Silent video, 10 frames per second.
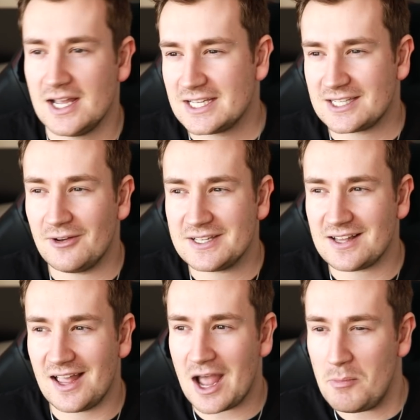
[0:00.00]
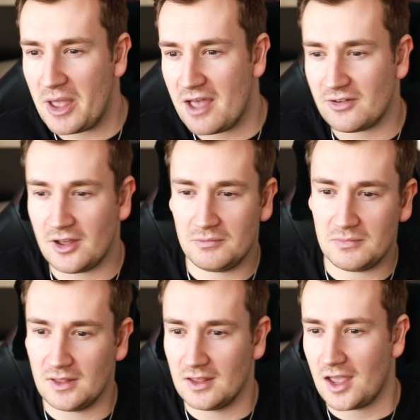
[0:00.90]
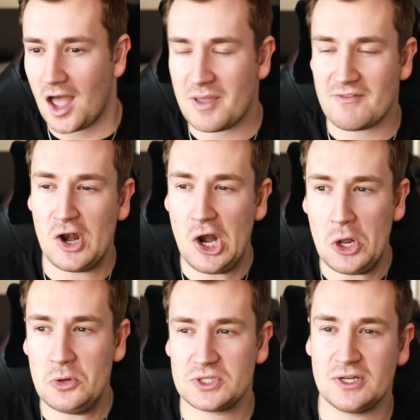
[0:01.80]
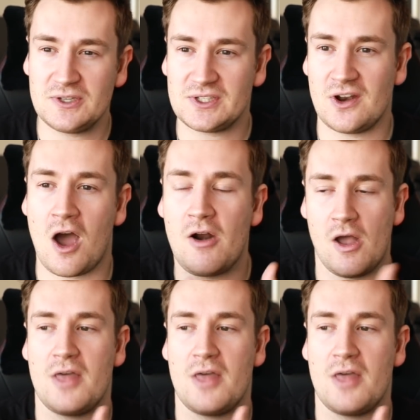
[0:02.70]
So it's like a bit of a lose-lose scenario.